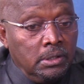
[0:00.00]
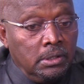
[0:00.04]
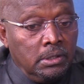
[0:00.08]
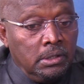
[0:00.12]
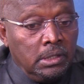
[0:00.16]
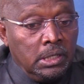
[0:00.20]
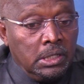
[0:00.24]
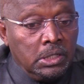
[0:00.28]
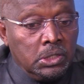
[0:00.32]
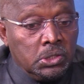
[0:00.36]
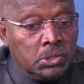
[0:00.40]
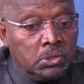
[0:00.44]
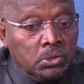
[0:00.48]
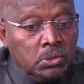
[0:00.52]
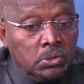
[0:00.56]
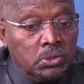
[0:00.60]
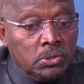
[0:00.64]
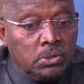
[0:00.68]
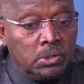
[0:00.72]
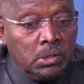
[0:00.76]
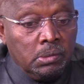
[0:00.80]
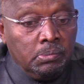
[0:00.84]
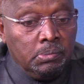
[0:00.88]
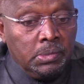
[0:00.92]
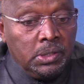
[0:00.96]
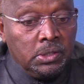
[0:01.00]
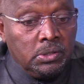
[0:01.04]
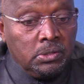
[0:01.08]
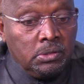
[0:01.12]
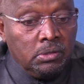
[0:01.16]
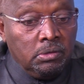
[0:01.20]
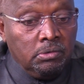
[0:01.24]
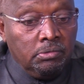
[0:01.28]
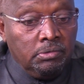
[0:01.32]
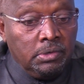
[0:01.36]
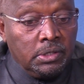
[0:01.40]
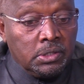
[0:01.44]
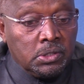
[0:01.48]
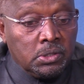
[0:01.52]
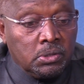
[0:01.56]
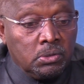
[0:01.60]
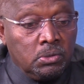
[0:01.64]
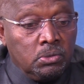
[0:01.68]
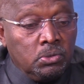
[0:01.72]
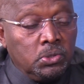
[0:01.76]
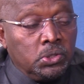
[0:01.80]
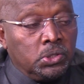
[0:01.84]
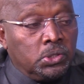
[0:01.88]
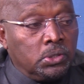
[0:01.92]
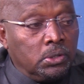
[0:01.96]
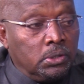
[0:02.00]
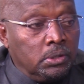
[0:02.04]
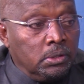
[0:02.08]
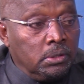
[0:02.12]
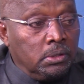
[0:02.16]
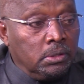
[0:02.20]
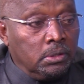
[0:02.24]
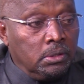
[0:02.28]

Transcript: There is also a bit of exclusion